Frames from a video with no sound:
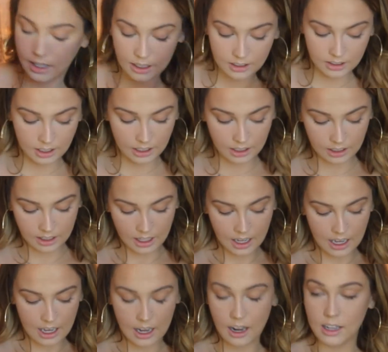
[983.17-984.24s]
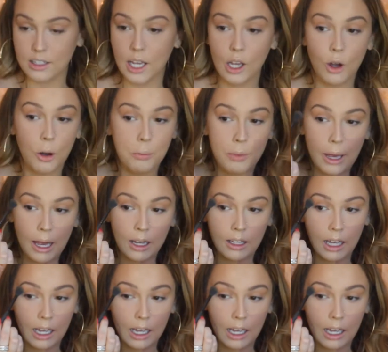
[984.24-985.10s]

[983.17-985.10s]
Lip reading: and like as I go back,